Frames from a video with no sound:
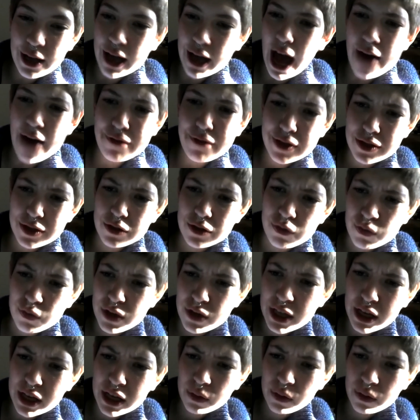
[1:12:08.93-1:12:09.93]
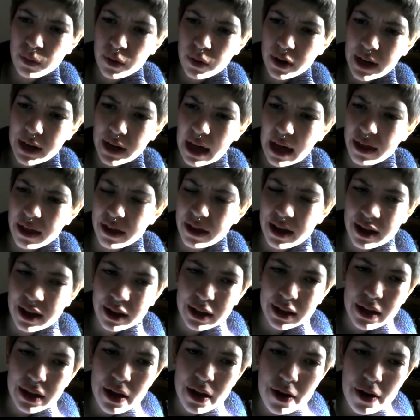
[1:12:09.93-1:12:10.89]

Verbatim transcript: have this really good work ethic